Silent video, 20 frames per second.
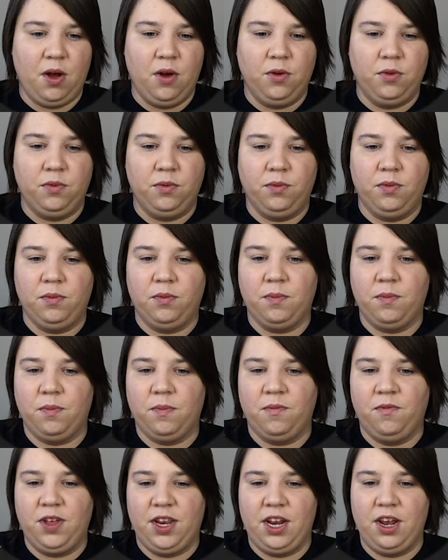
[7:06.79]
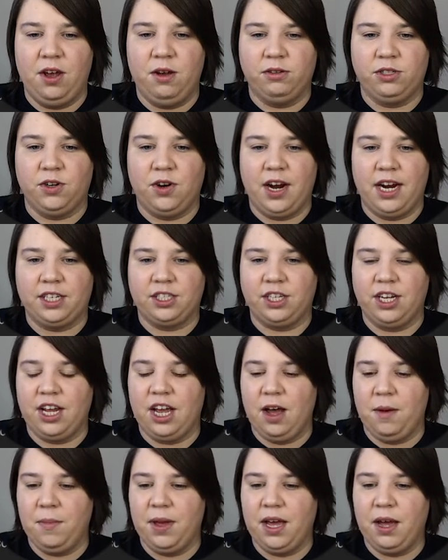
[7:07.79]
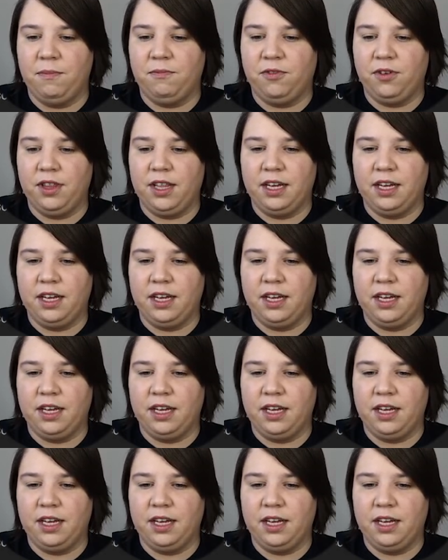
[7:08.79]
own videos are actually coming up for